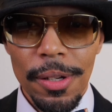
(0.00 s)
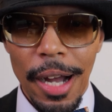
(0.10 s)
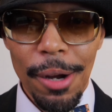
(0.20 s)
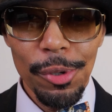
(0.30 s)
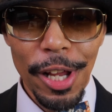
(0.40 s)

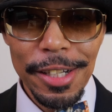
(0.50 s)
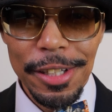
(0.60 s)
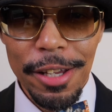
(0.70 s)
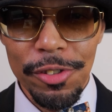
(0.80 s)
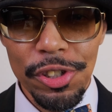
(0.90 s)
I would like
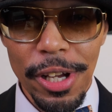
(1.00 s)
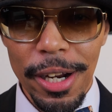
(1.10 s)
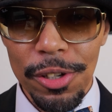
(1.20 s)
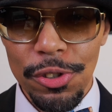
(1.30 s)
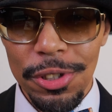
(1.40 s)
to give a
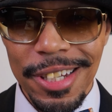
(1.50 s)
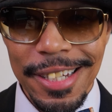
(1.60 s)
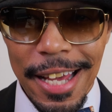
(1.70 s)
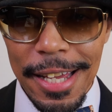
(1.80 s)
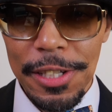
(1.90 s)
shout out to
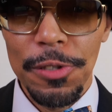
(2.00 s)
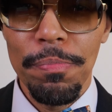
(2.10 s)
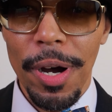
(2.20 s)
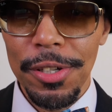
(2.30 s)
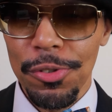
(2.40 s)
today's
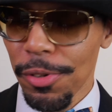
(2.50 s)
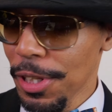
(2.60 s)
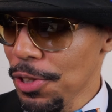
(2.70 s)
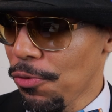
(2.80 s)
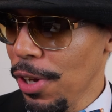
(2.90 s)
sponsor
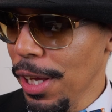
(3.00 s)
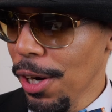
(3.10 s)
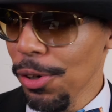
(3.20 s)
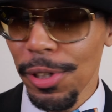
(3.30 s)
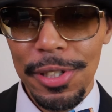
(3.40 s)
of this
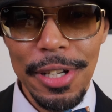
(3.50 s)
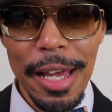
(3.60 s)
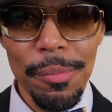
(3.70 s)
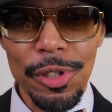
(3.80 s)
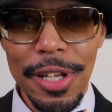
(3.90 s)
video. His
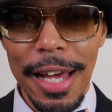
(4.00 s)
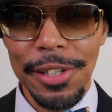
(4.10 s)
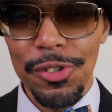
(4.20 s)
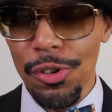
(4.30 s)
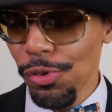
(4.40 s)
name is
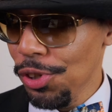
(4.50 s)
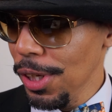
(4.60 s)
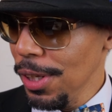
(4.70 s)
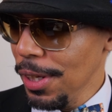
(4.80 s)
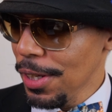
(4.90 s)

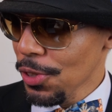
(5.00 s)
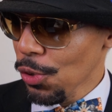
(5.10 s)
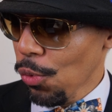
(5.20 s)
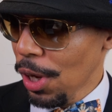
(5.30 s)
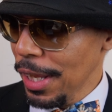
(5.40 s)
Atsushi.
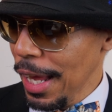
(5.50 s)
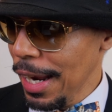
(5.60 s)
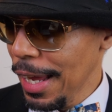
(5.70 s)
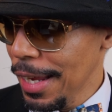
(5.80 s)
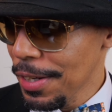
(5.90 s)
He's the one
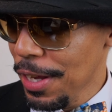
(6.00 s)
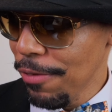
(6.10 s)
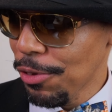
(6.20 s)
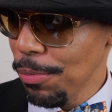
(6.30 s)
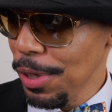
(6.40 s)
that had
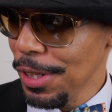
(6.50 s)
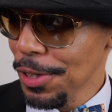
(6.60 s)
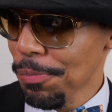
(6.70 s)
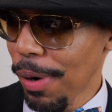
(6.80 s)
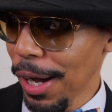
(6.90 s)
gifted me
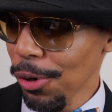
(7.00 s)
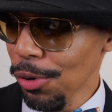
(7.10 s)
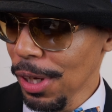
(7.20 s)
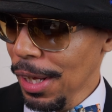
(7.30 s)
this bottle.